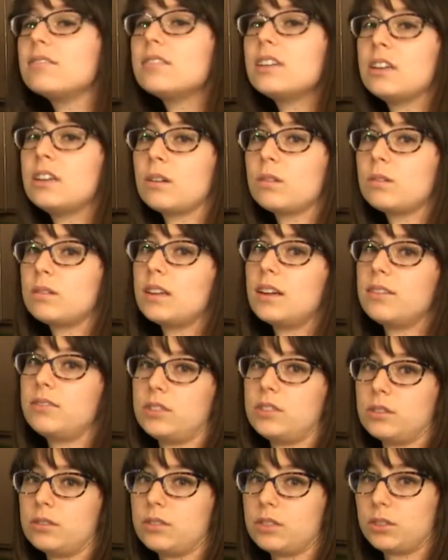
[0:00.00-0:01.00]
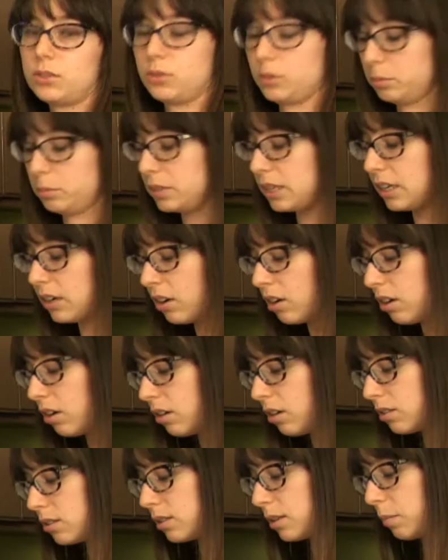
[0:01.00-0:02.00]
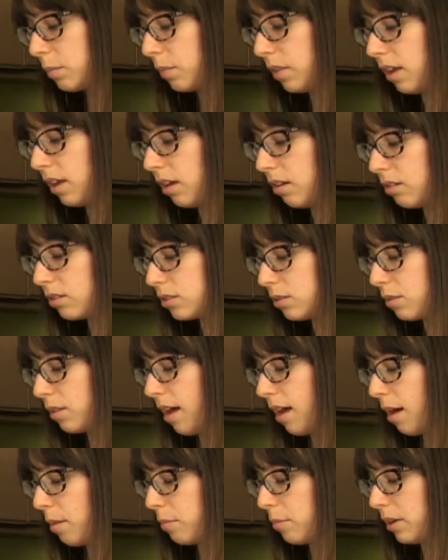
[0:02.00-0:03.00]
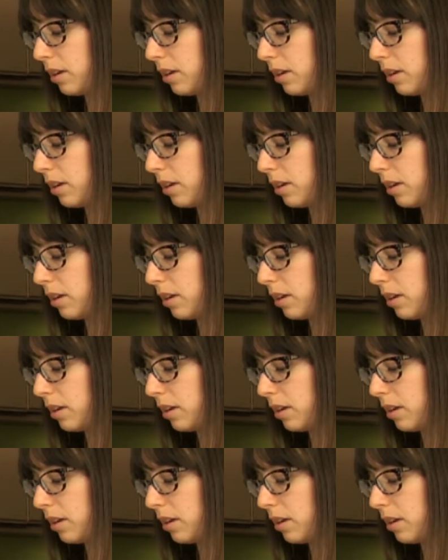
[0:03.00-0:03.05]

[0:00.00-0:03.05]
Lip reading: leftovers from dinner or something, I'll do that.